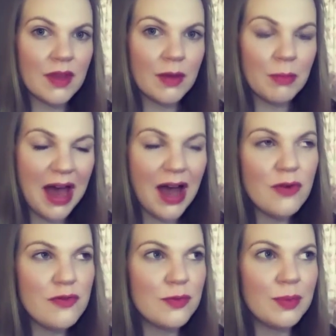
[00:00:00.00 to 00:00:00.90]

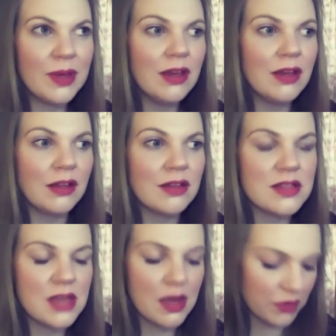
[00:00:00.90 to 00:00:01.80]
powerful beings,
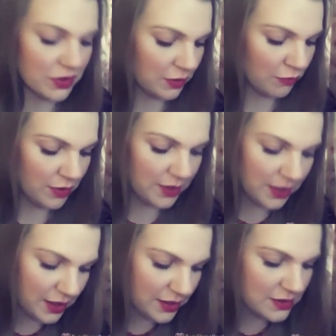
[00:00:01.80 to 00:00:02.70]
and everything really
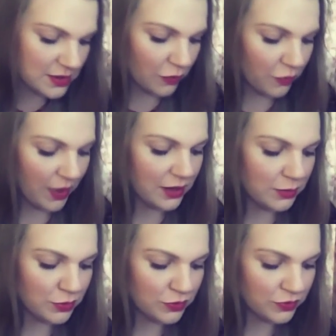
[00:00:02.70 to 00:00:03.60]
is
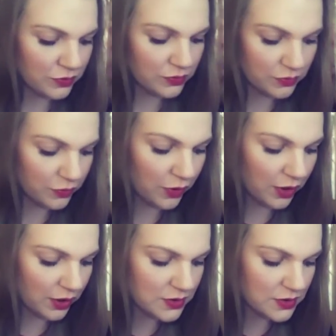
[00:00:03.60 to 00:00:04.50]
available for
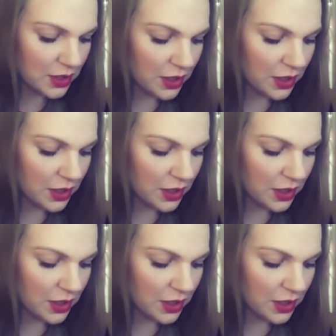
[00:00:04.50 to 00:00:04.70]
us.